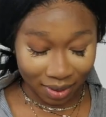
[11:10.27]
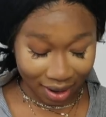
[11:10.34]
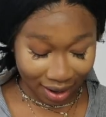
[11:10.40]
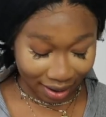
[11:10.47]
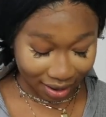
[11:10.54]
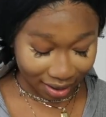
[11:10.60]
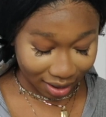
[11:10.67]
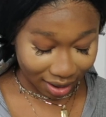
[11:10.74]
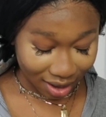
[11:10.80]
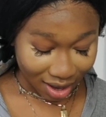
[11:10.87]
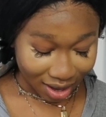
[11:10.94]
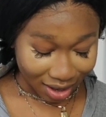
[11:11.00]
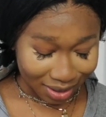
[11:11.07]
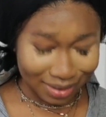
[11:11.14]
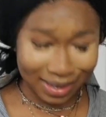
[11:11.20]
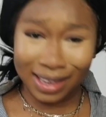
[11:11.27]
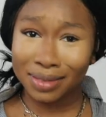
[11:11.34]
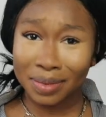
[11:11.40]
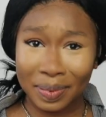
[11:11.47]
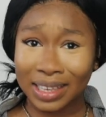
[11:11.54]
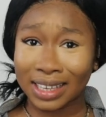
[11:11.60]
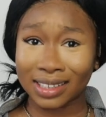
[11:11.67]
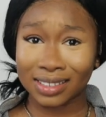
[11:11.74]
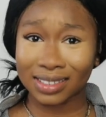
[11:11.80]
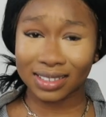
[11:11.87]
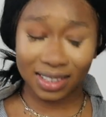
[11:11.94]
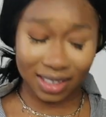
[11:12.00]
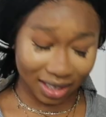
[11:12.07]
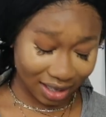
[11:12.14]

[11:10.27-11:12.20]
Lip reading: Like, you're taking piss.